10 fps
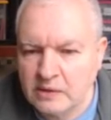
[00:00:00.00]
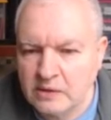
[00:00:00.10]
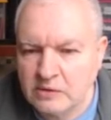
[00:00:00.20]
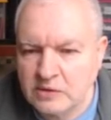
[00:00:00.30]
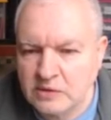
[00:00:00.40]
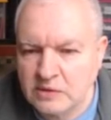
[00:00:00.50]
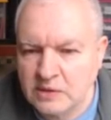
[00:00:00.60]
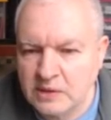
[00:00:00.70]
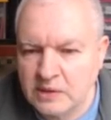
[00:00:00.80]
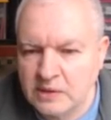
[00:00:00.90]
Goes to
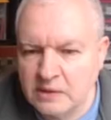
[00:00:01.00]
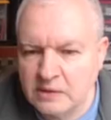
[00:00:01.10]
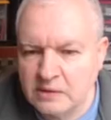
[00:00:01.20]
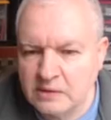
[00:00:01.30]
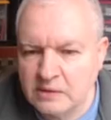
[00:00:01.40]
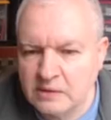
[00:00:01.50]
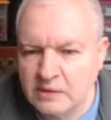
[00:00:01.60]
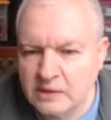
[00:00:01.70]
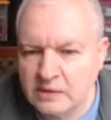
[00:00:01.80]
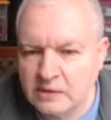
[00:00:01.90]
there,
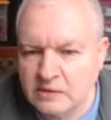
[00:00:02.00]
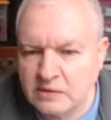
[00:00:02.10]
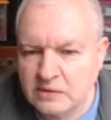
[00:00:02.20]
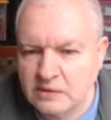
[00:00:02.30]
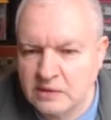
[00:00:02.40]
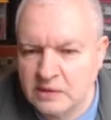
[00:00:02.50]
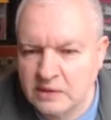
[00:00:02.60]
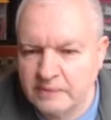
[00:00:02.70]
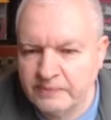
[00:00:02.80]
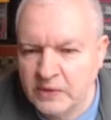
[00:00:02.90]
that goes to
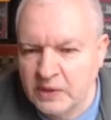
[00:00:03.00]
there,